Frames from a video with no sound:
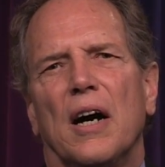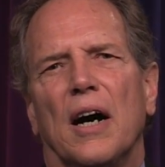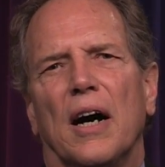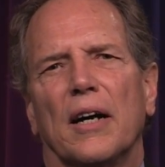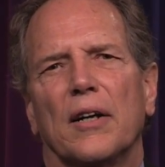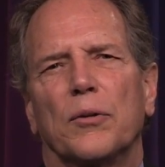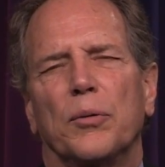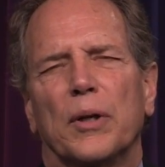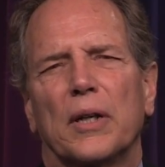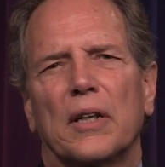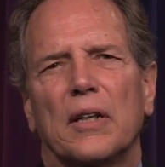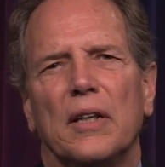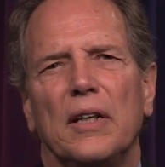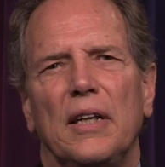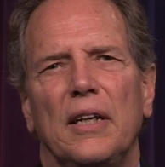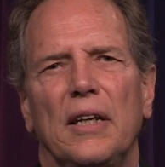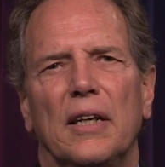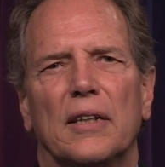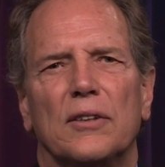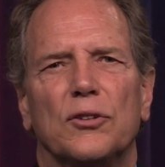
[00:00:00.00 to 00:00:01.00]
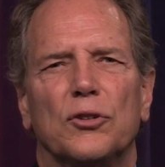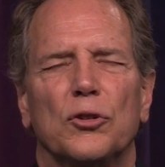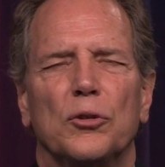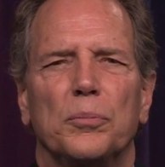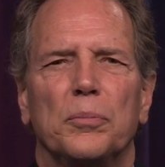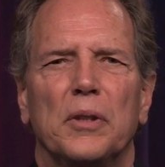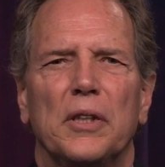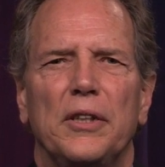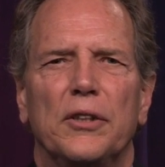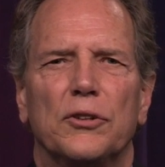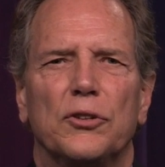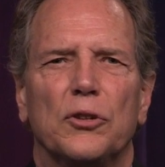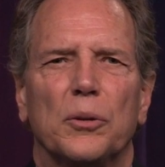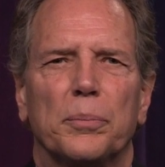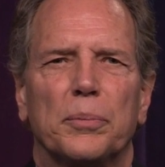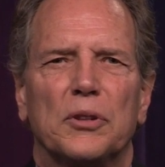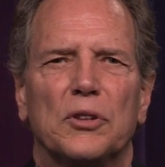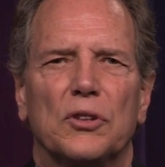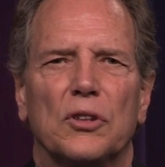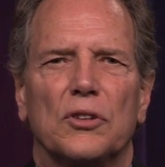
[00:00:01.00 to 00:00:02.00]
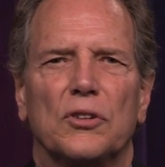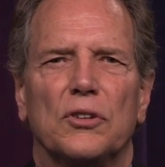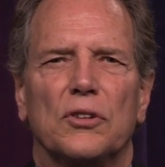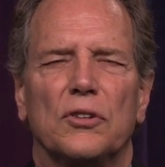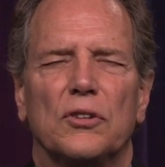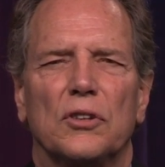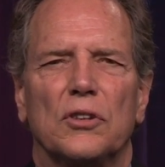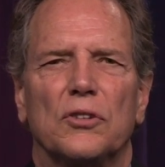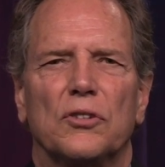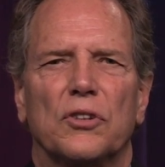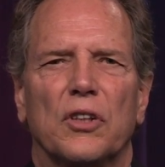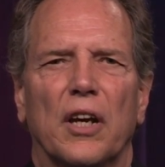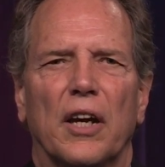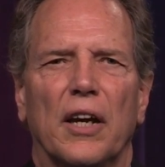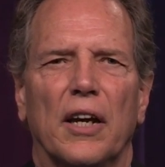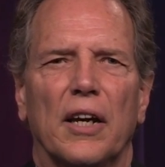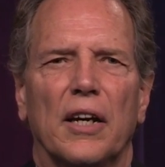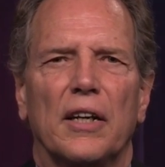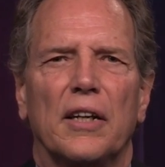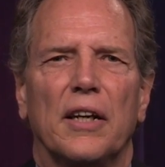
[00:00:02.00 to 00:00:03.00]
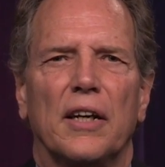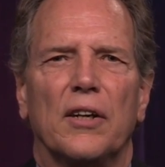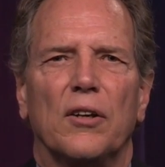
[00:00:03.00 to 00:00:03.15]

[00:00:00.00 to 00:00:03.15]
I quickly assumed leadership positions in SCAN,